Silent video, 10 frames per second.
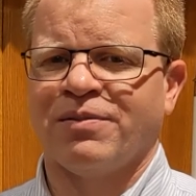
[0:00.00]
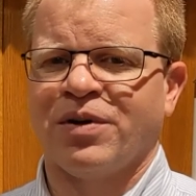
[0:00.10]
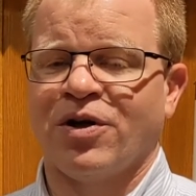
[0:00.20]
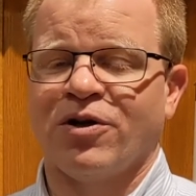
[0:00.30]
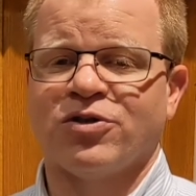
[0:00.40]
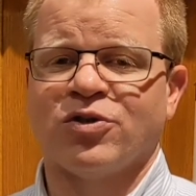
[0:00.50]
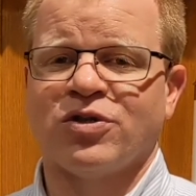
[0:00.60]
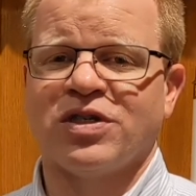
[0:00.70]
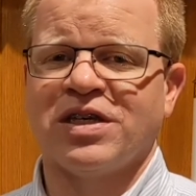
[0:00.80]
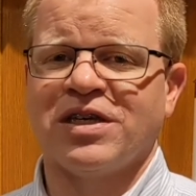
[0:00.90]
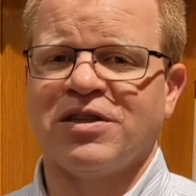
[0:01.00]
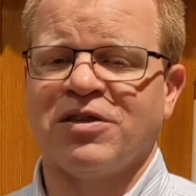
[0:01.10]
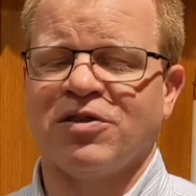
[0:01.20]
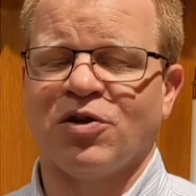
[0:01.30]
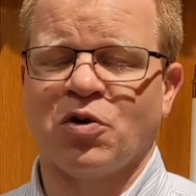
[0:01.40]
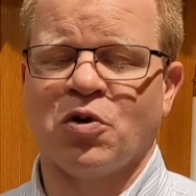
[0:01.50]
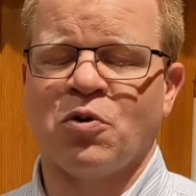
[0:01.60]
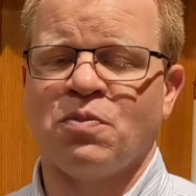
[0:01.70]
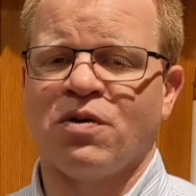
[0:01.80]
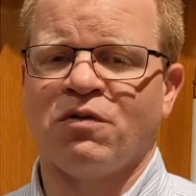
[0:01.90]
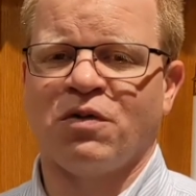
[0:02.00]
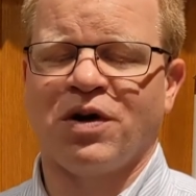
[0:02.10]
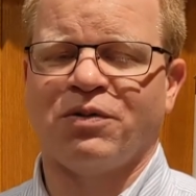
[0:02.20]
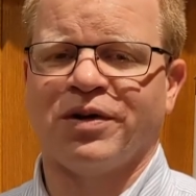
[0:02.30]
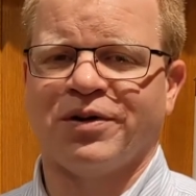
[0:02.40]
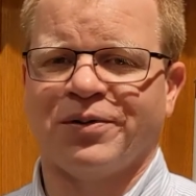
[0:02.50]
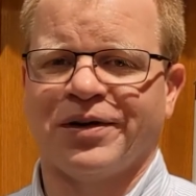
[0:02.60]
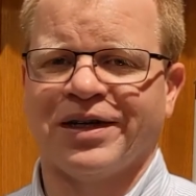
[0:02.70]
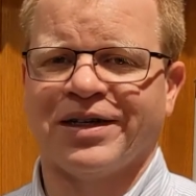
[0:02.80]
but also seeing the hope of where we're going.